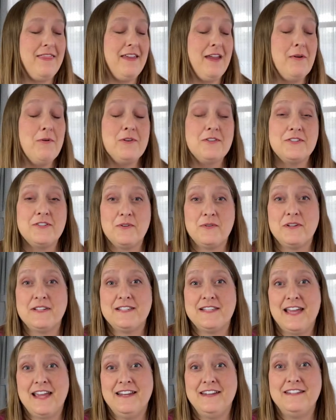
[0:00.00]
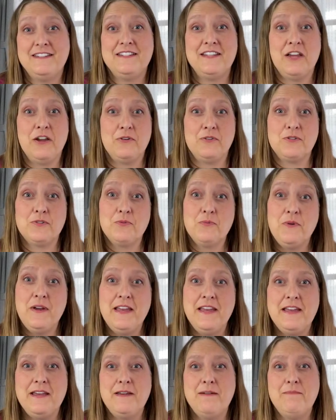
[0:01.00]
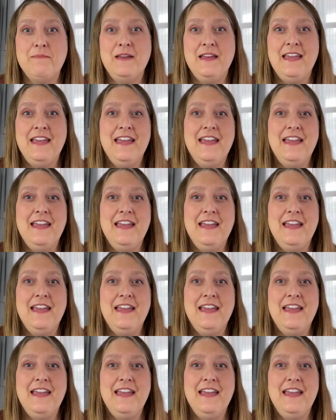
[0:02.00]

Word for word: They were so excited to go swim.